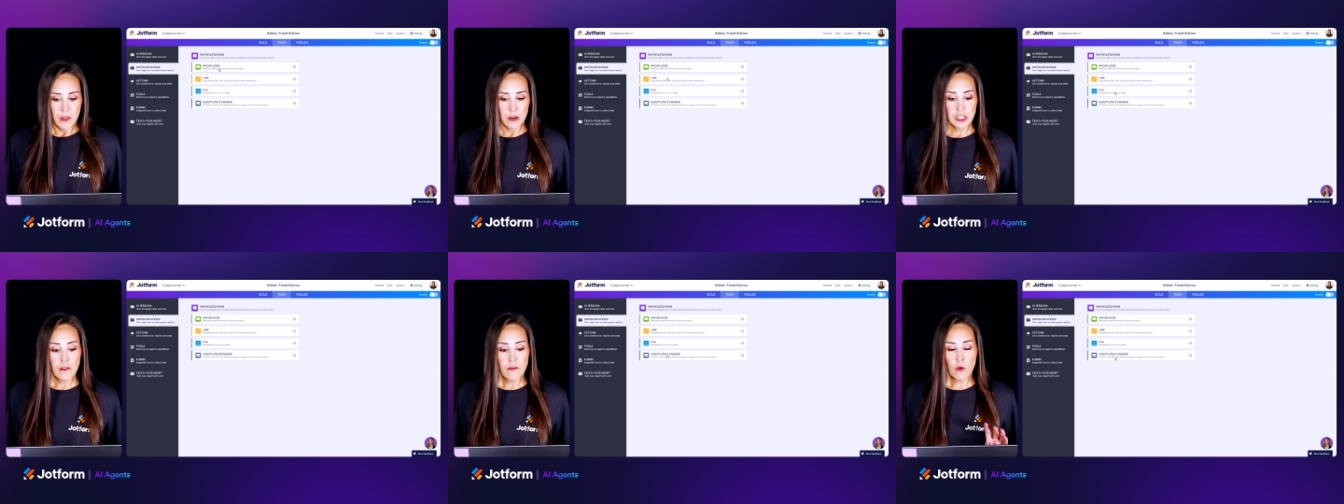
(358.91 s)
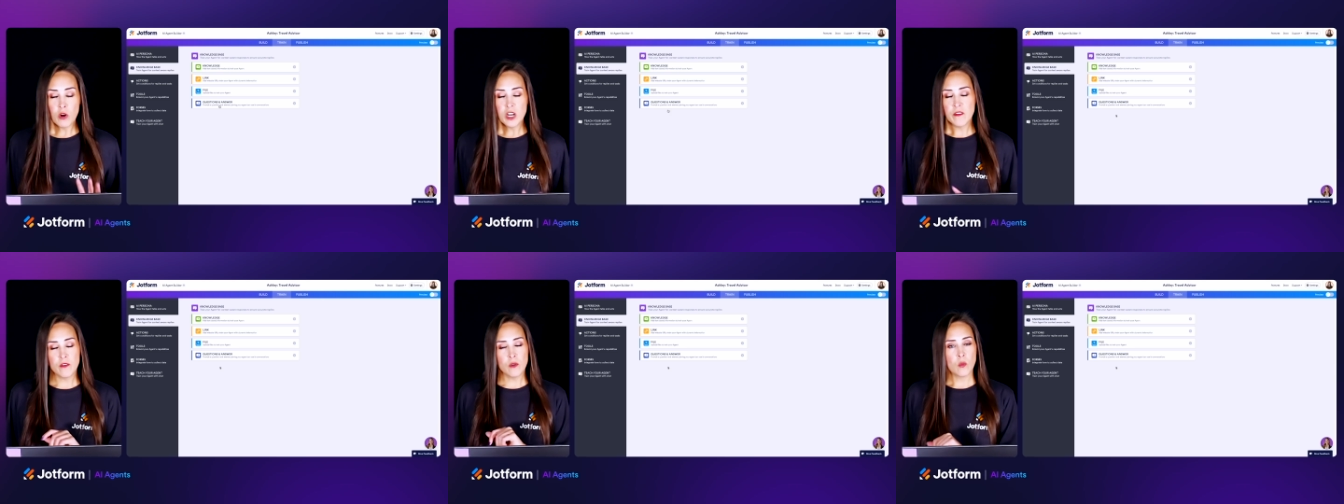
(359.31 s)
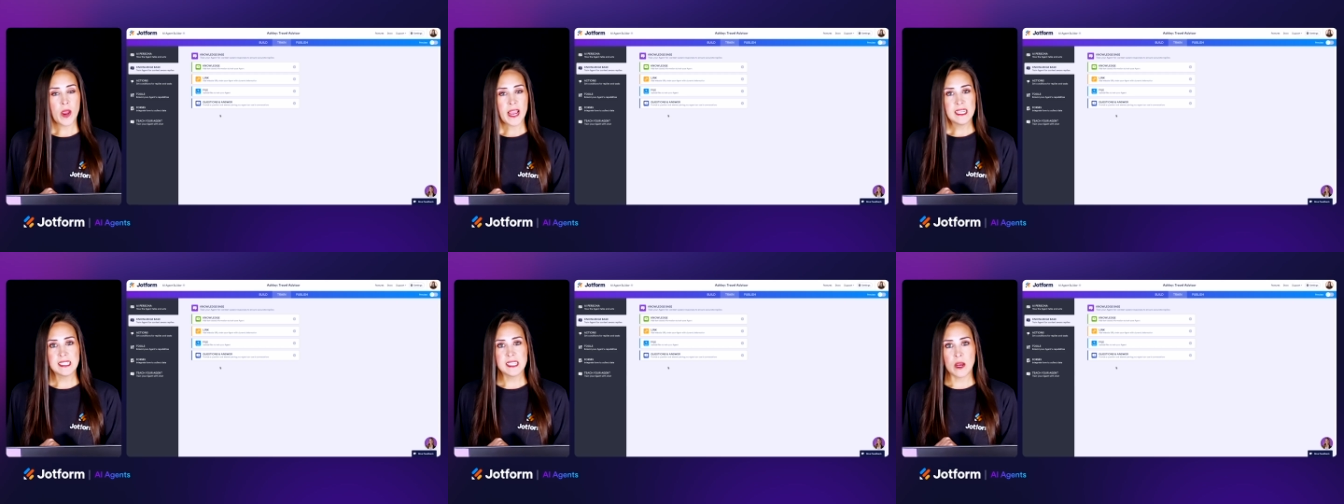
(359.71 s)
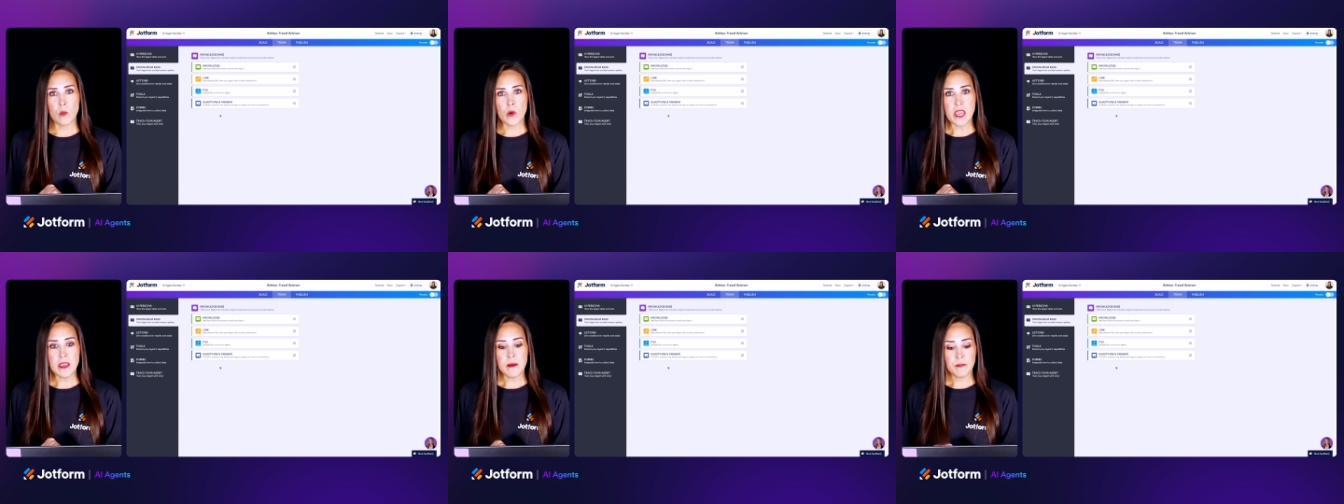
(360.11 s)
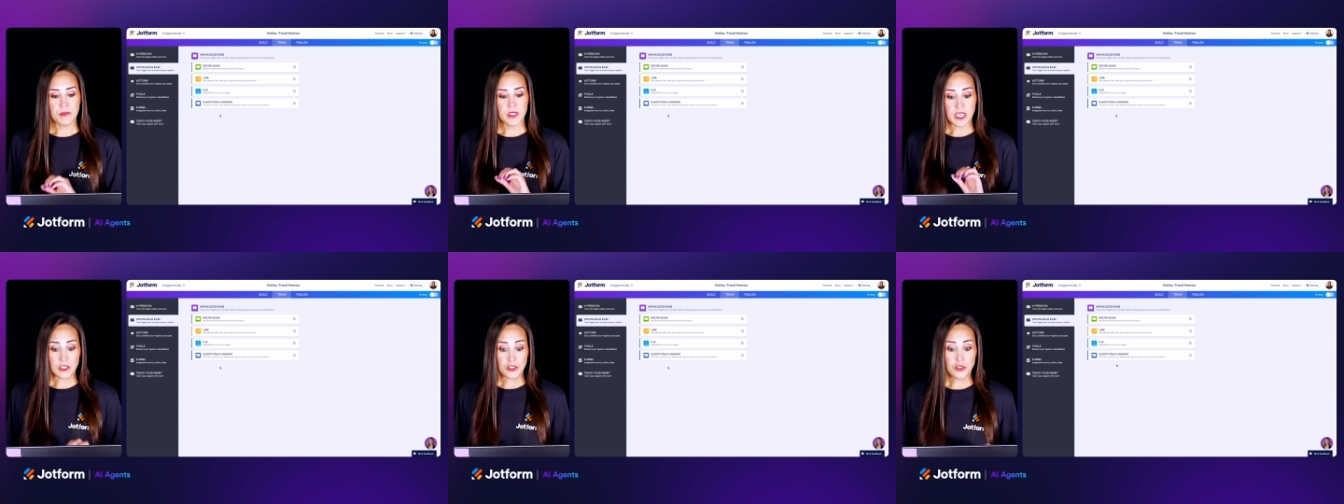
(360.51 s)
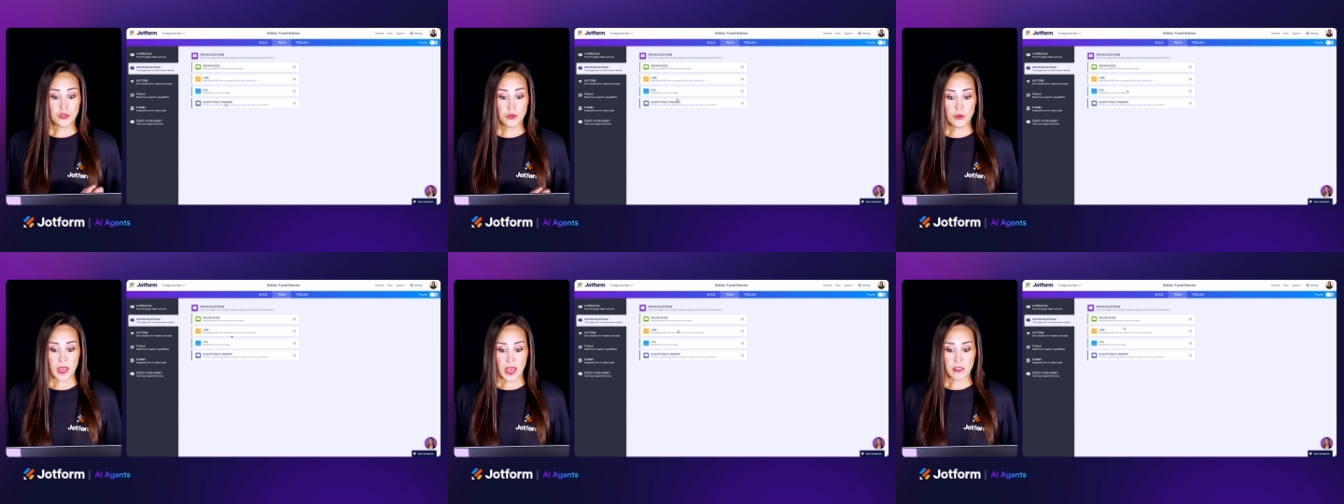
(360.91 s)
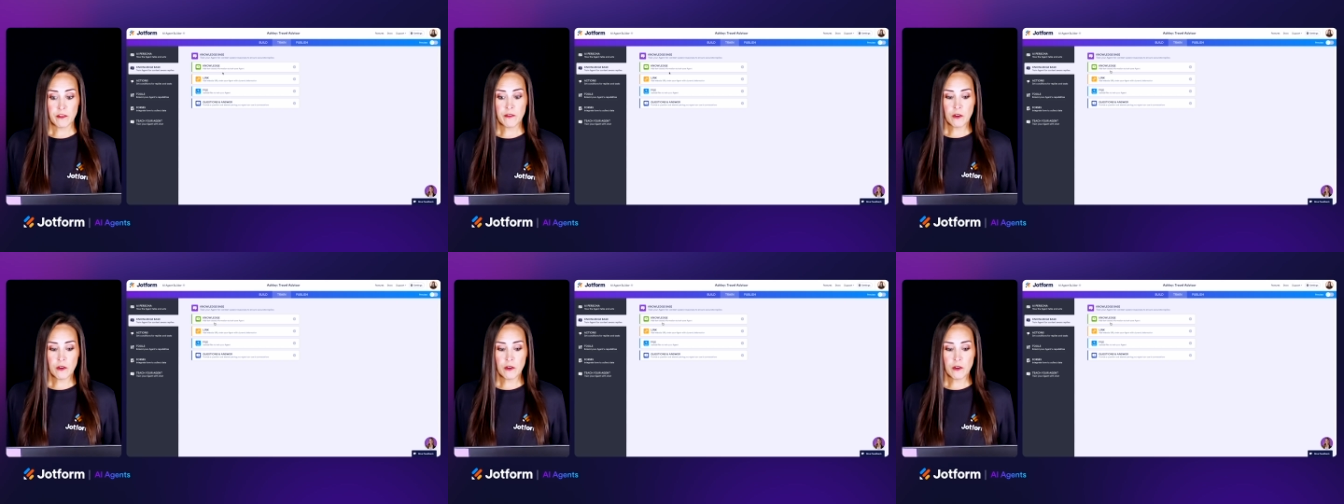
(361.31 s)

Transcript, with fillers: There's four different ways that we can do that.